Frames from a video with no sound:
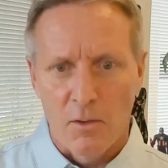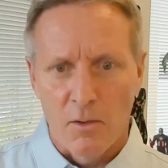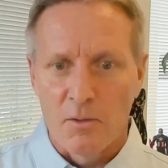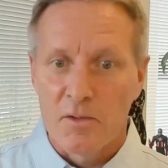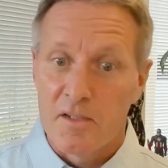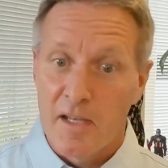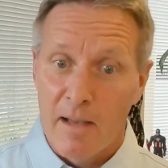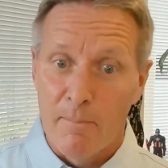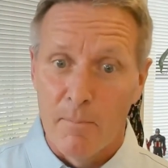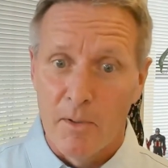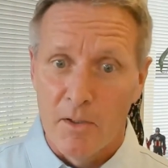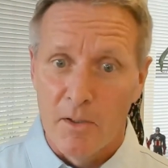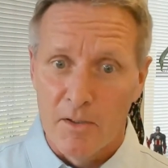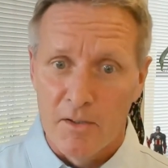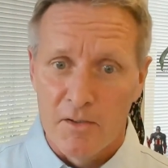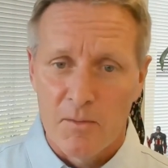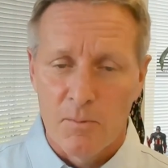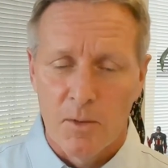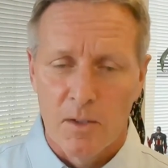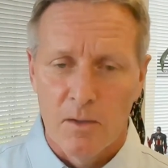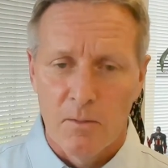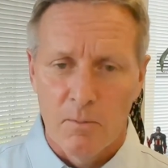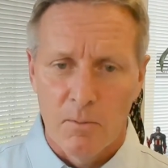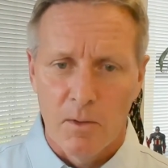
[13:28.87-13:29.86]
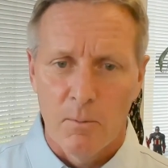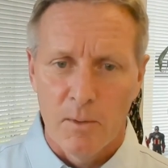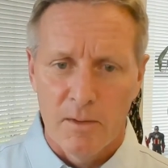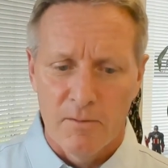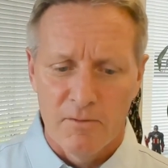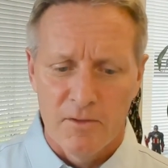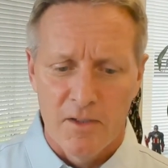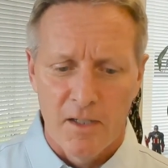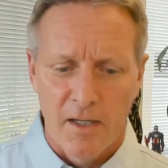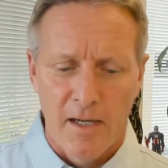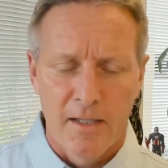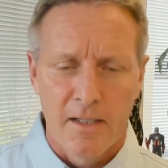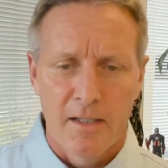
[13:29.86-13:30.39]
So Zembles, what
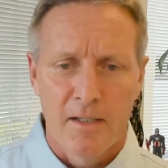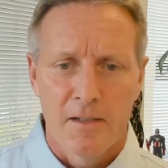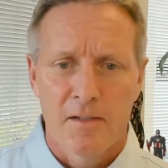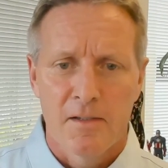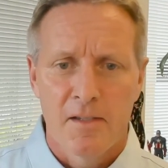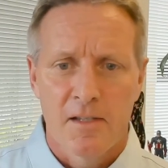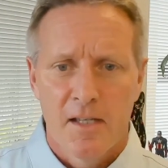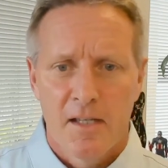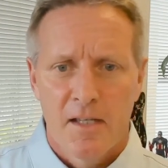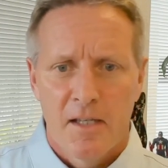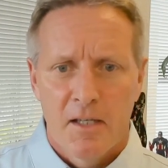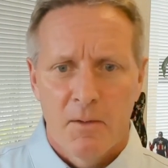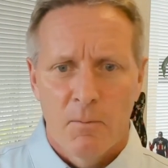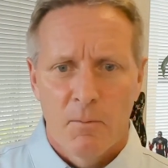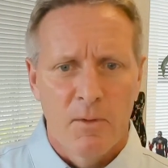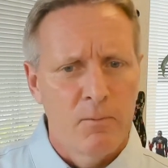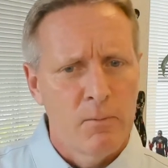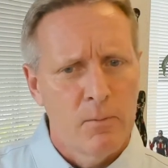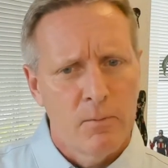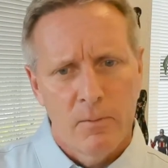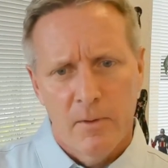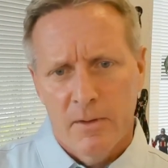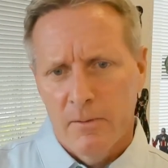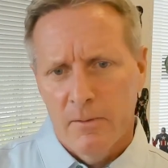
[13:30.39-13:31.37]
we've done is we've,